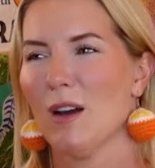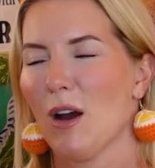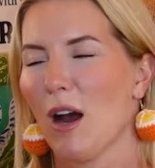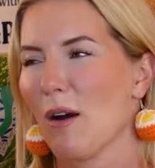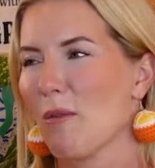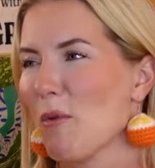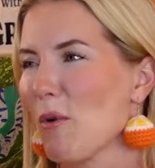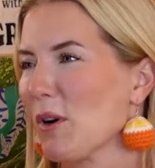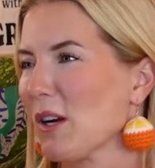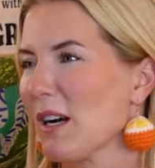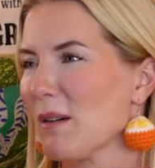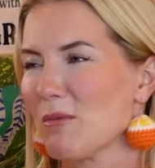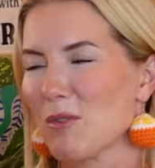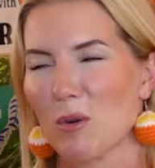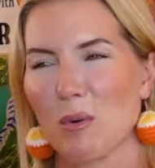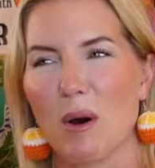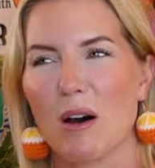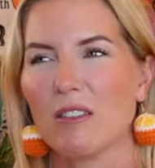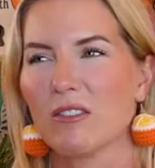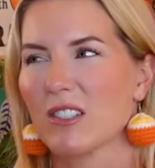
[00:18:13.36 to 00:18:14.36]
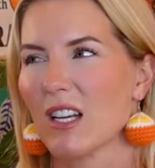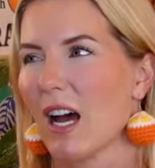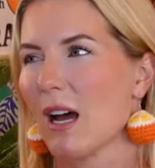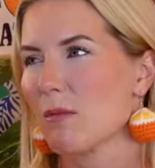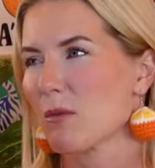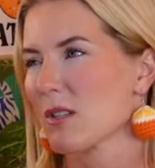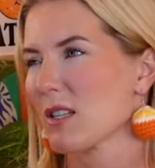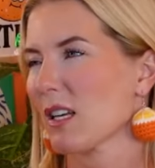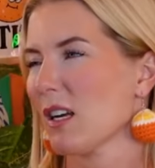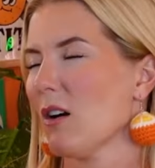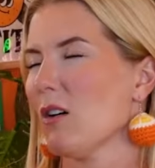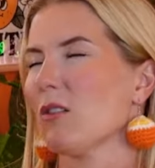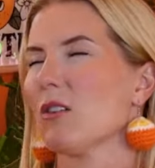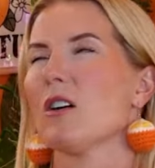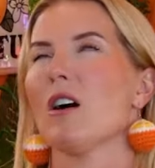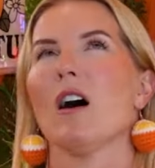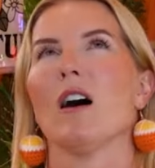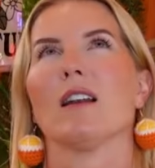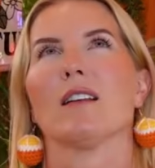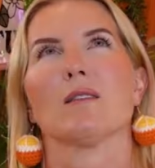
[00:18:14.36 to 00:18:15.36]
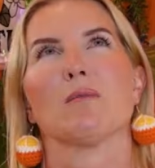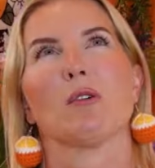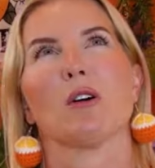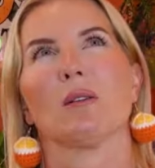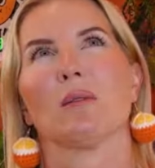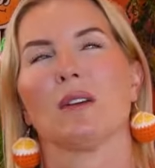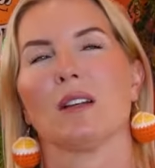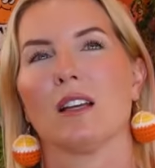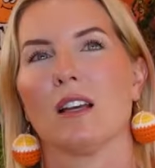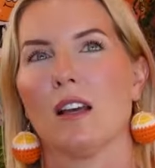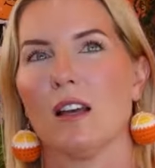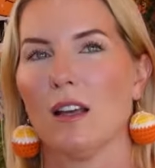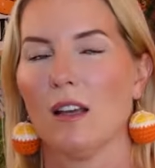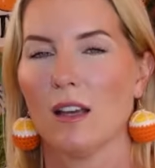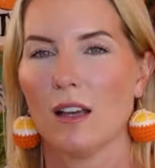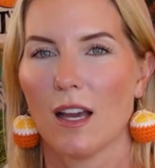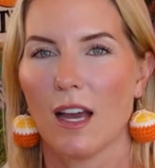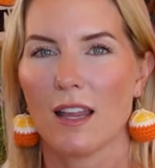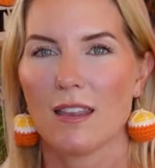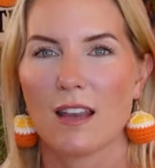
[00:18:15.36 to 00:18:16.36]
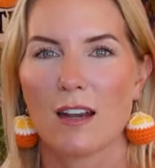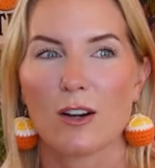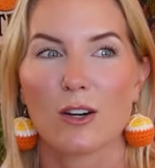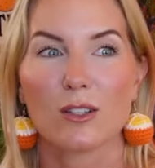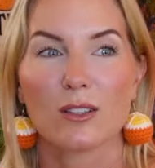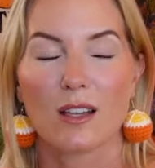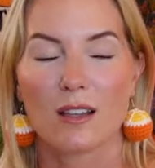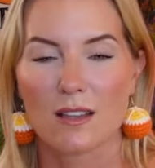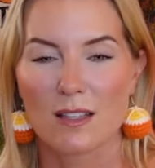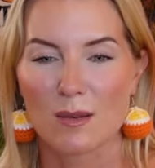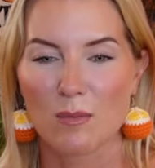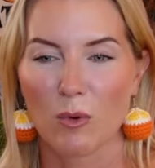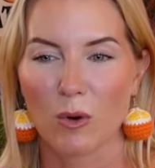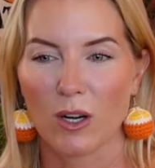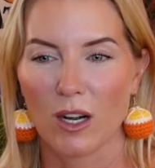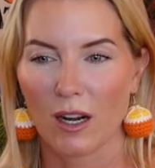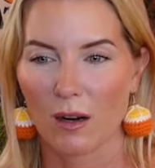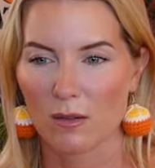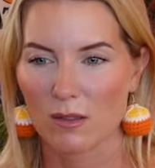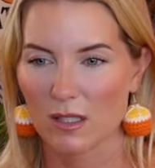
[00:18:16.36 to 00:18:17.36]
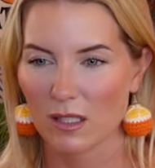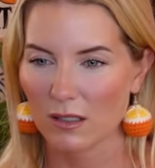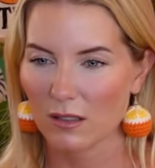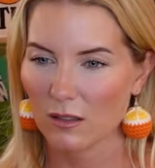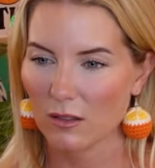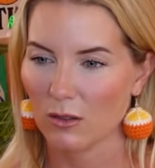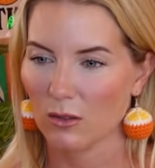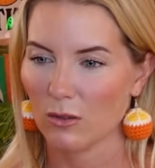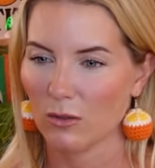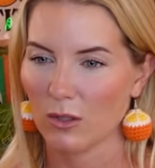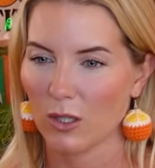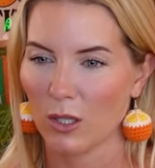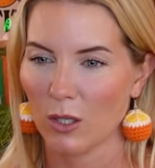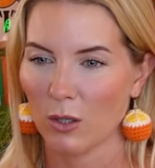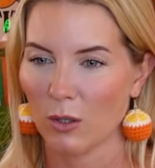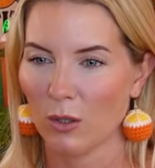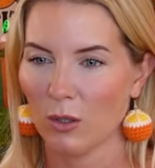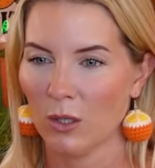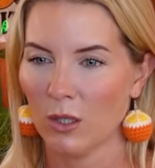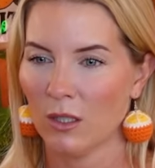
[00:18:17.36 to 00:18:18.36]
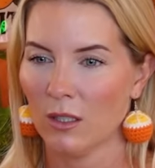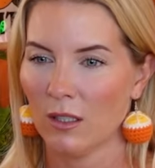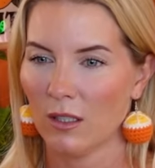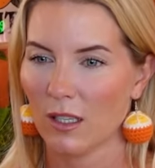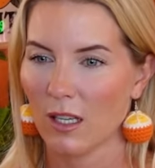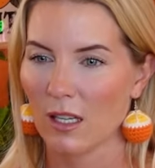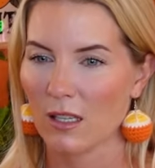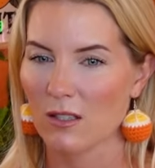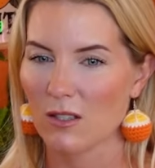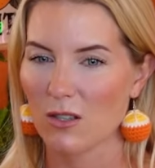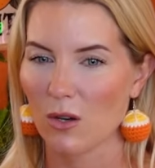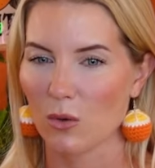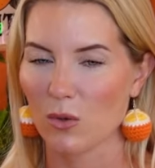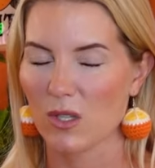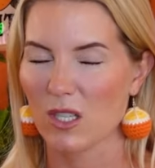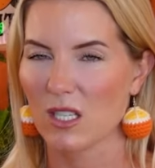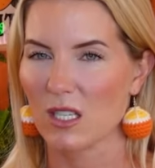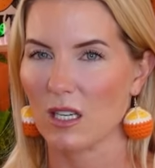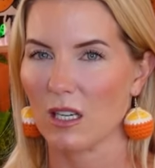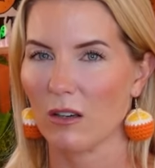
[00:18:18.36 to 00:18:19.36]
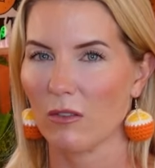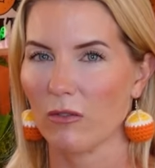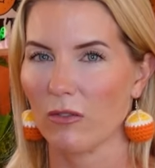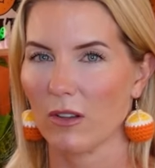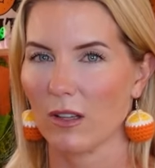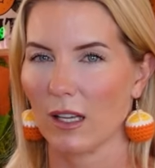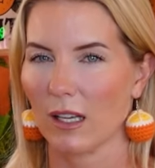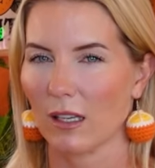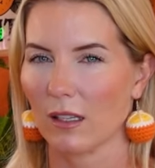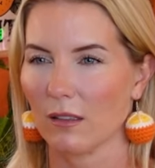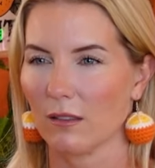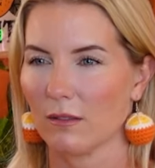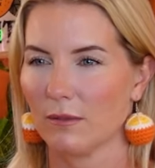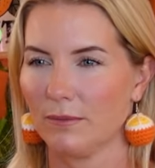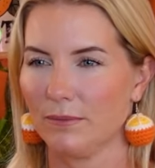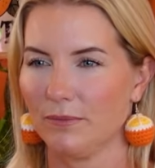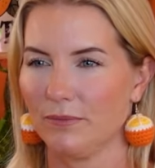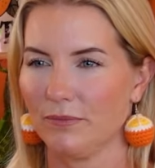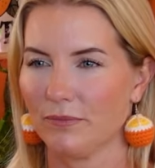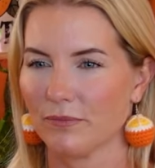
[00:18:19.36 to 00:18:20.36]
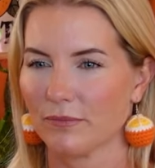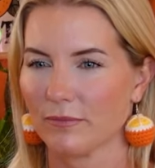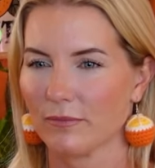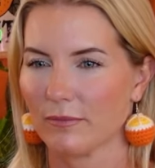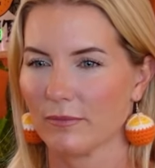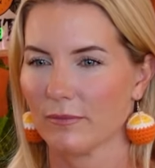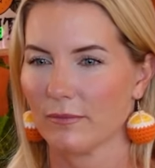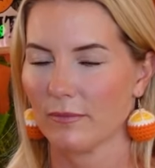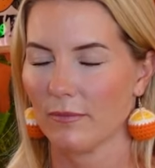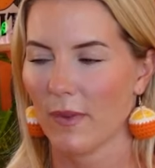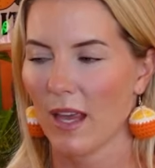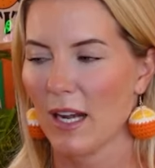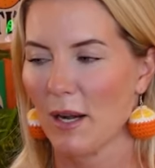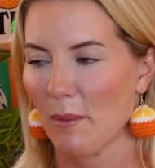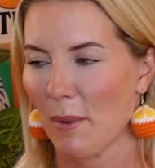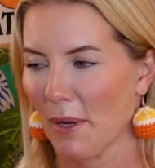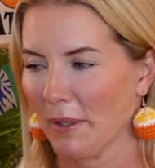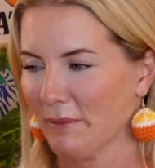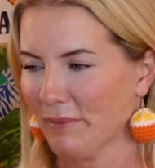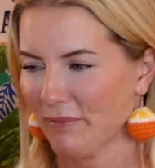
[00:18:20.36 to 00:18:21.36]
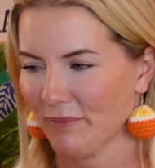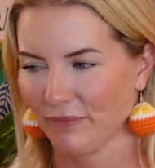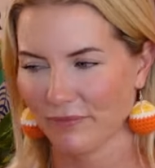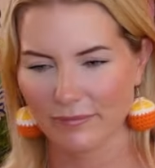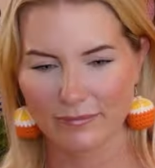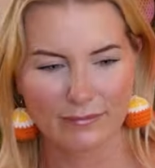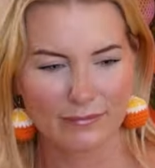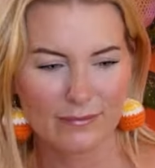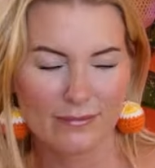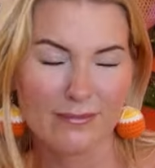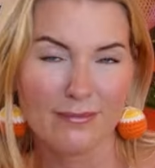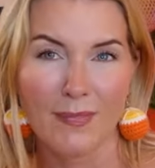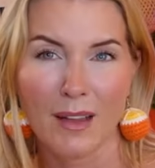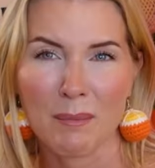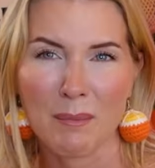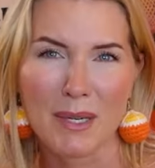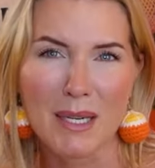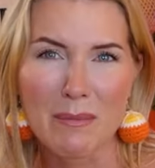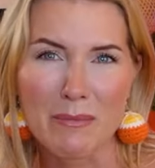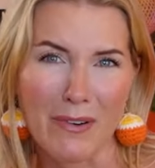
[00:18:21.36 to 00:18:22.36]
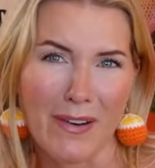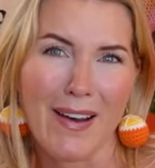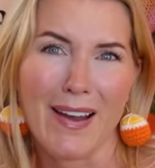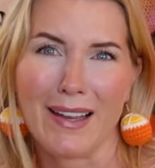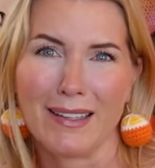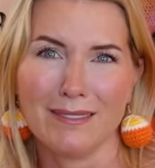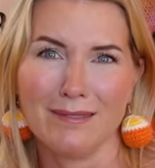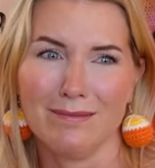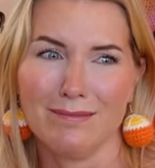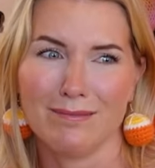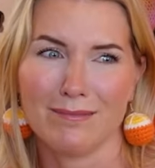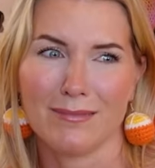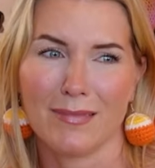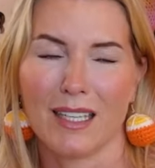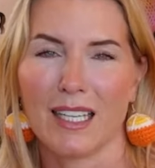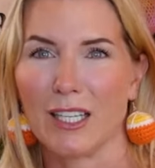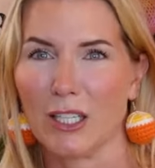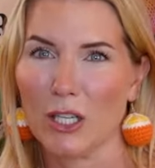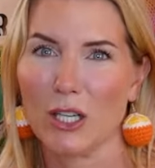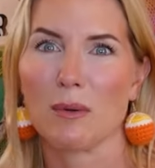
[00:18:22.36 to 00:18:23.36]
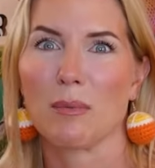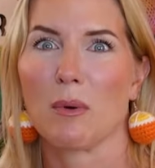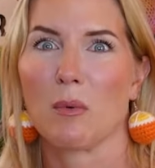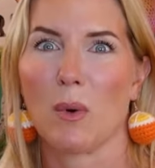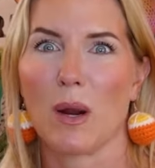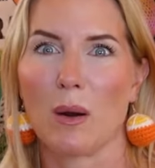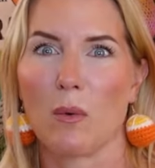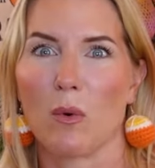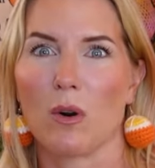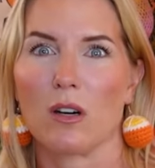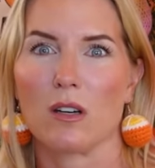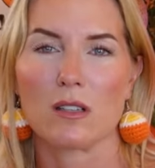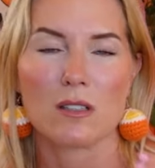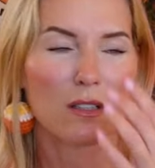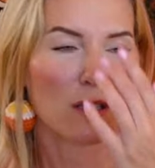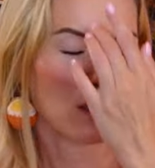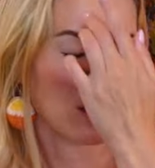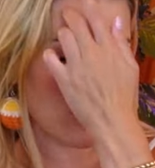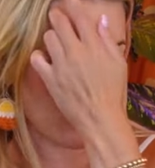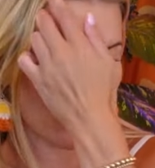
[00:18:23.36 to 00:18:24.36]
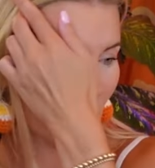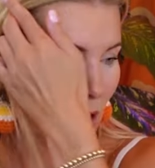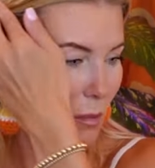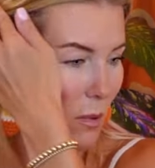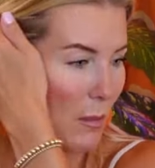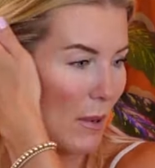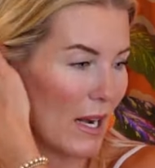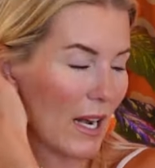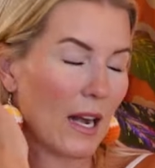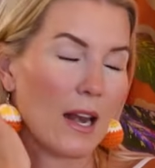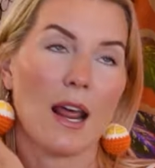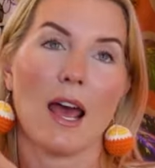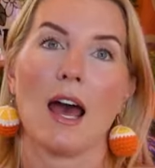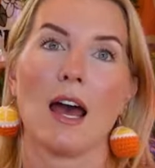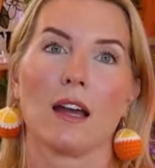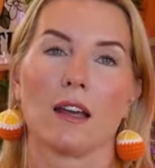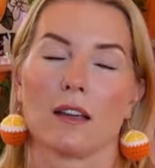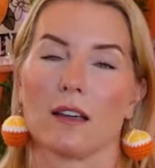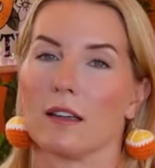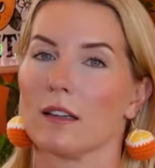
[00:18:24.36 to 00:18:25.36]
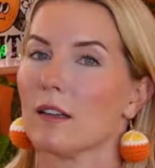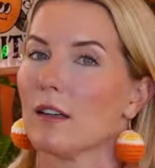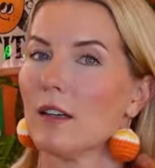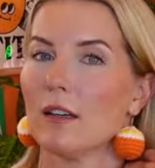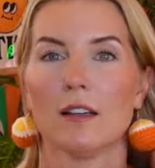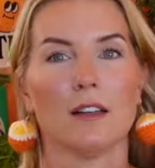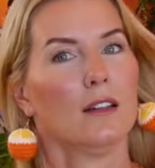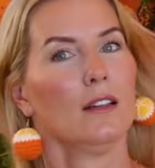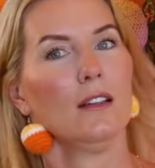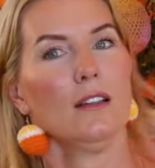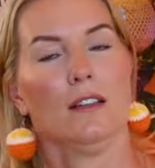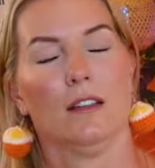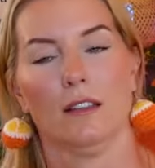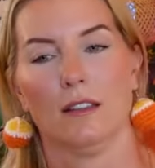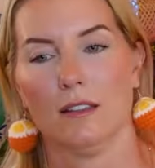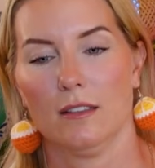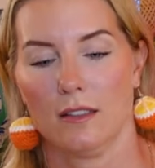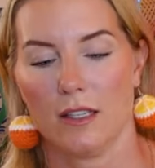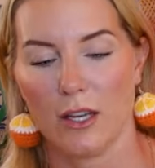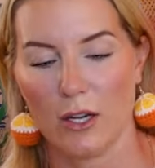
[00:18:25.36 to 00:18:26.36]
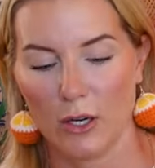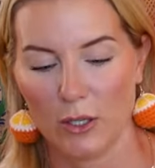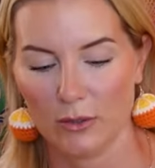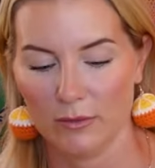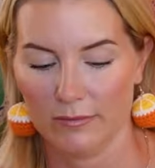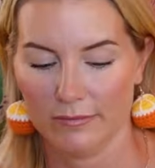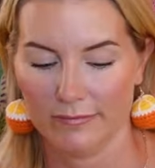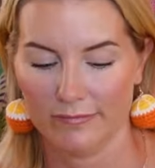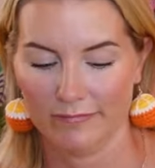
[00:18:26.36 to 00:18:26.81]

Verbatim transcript: I woke up 12 times thinking, oh God, tomorrow I'm going to, and then early this morning I was like, oh no, it's so stiff. And like, anyway, but I'm fine. It could have been way worse. Could have been my neck, you know,